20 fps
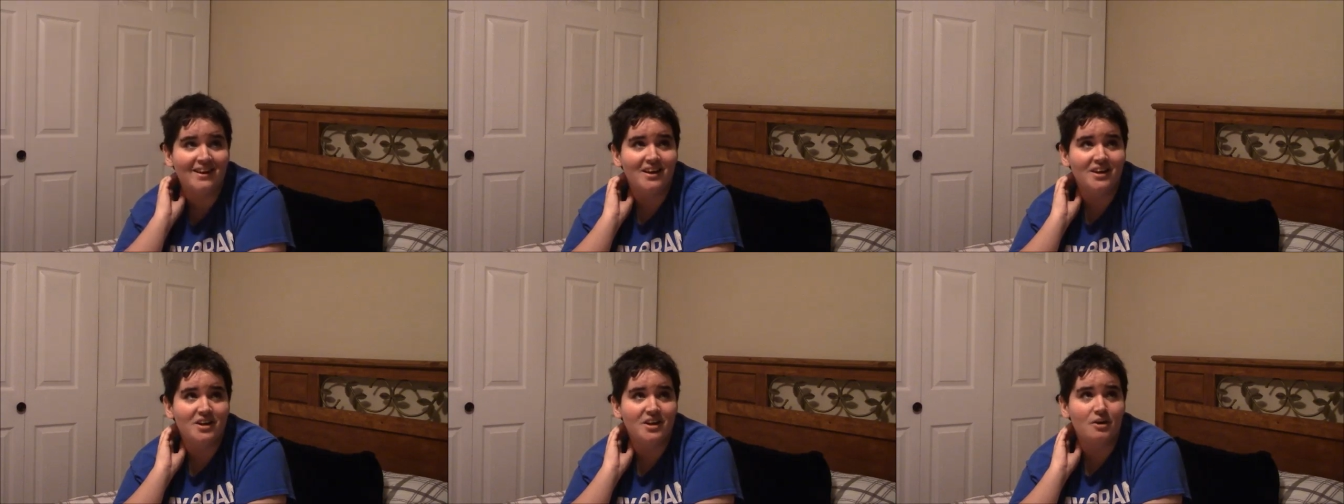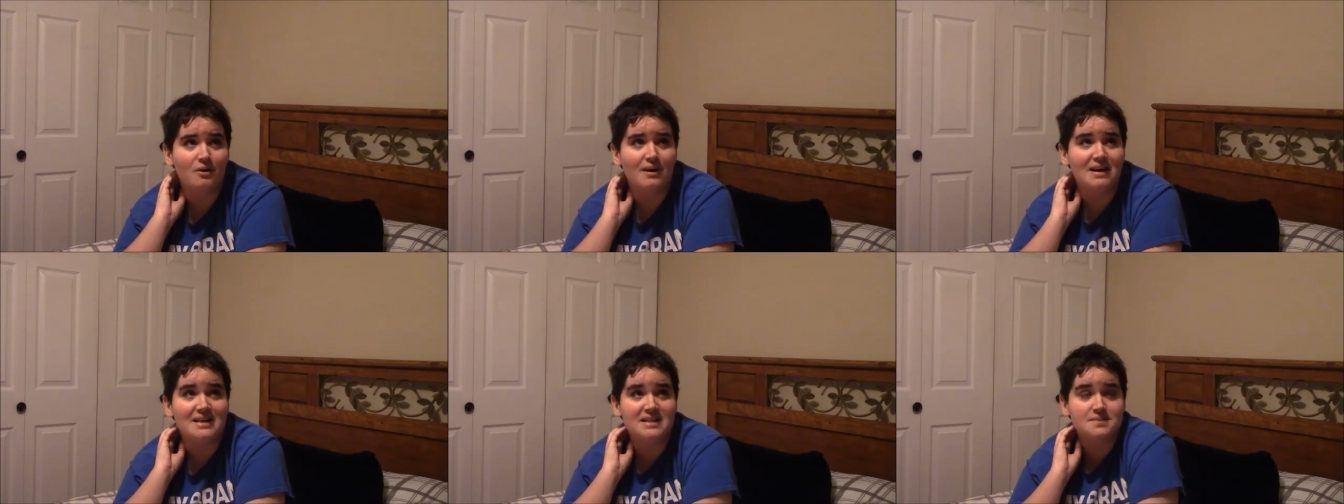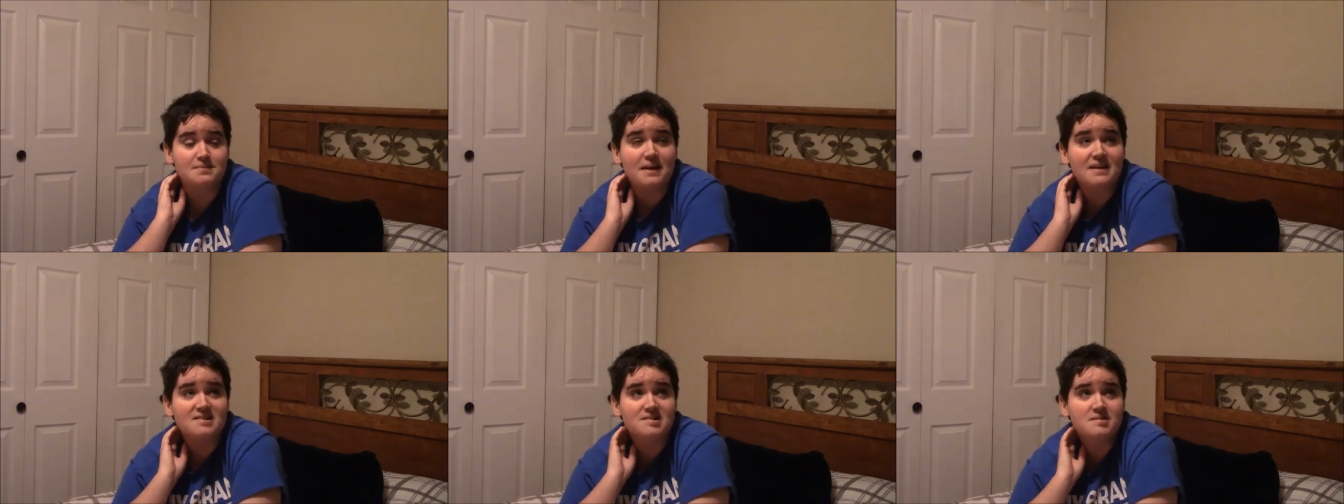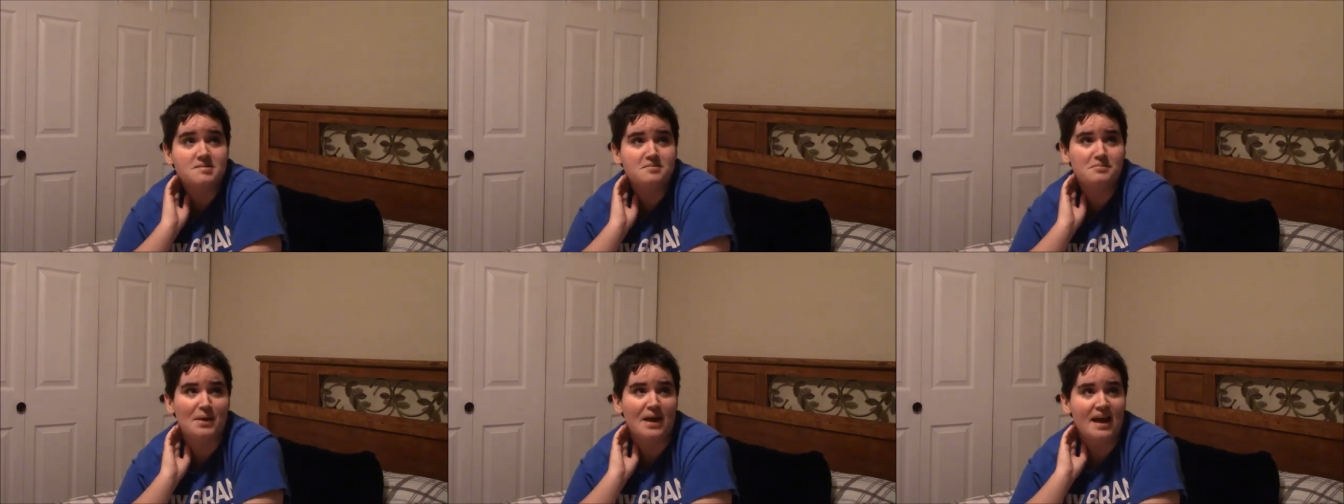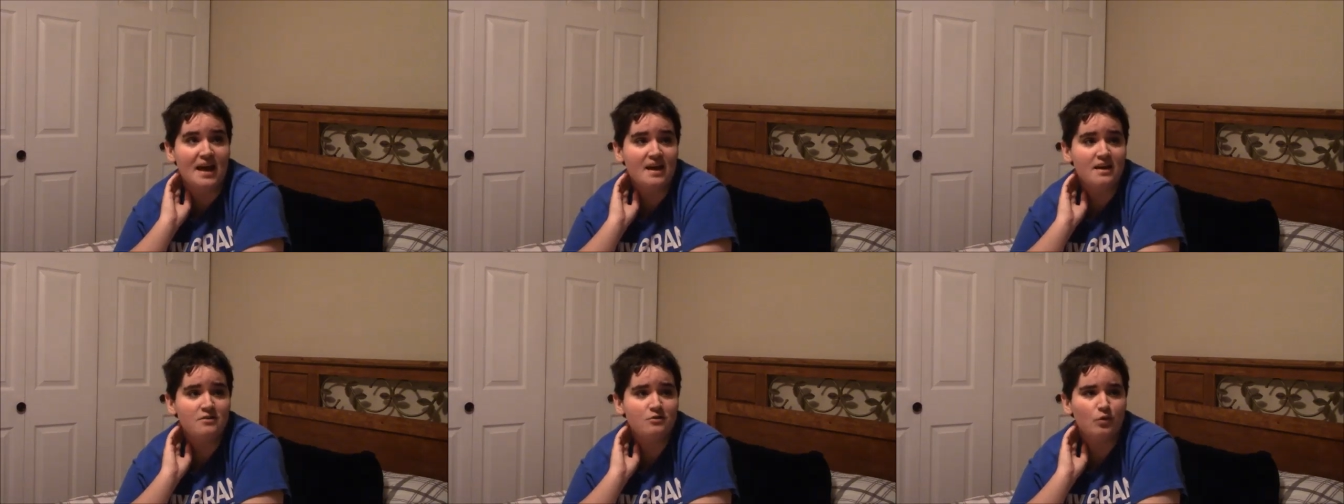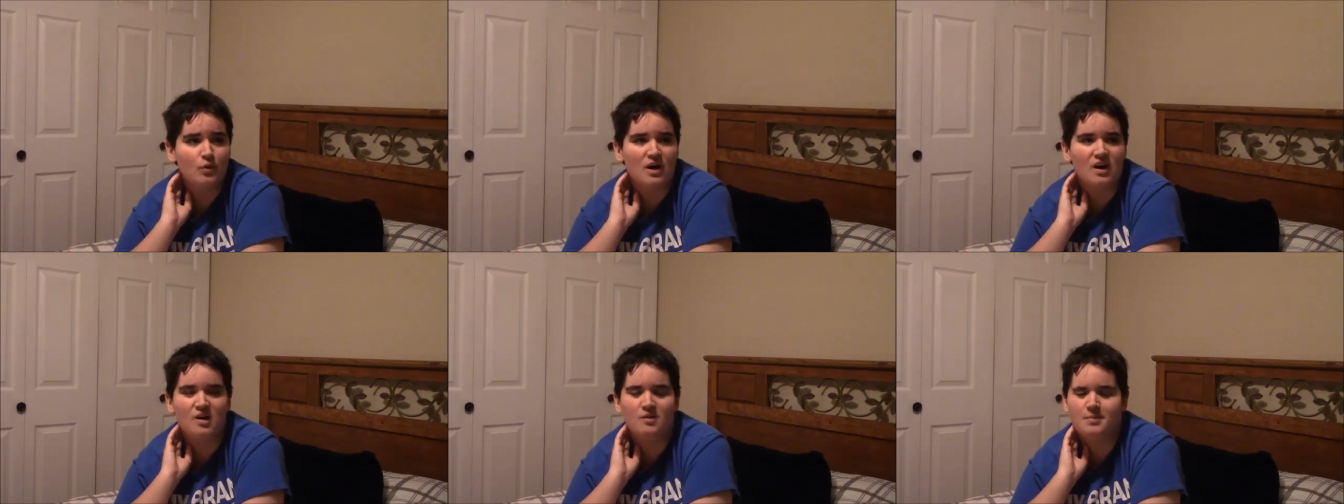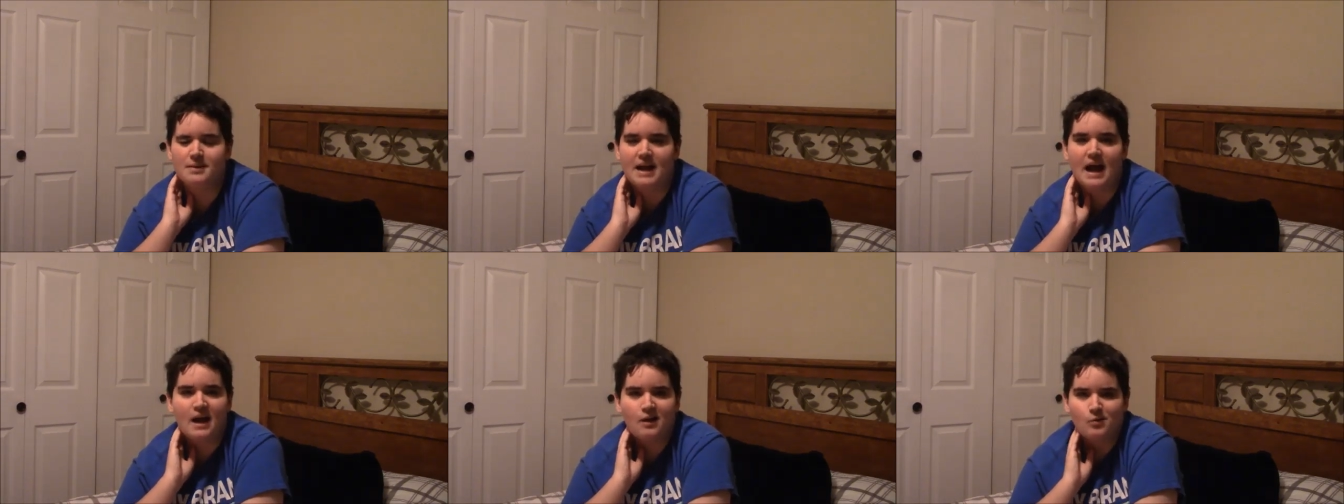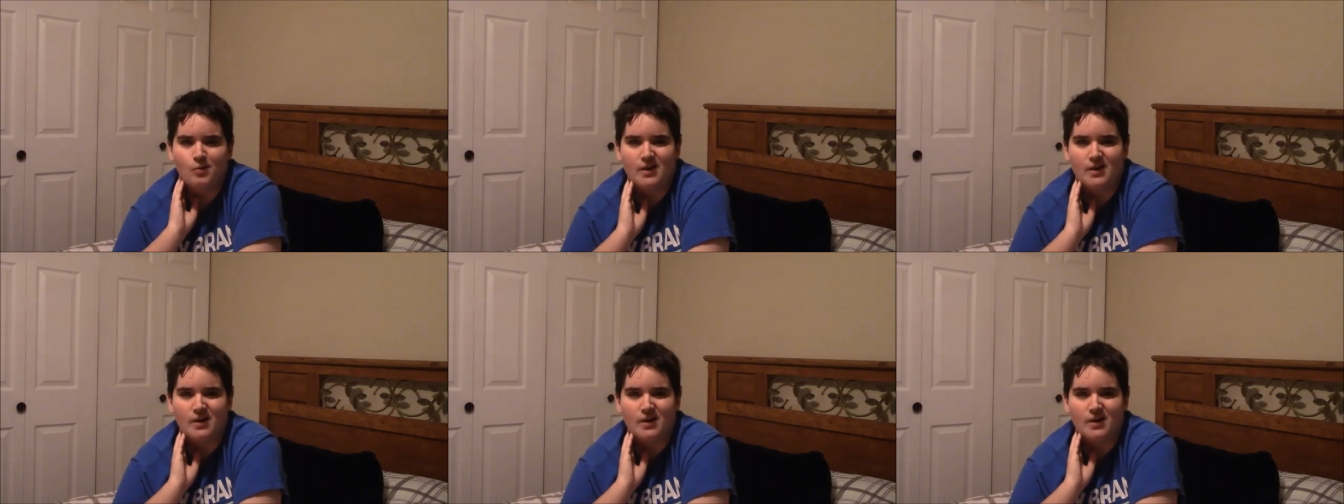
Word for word: You know, I expect them to behave well, but not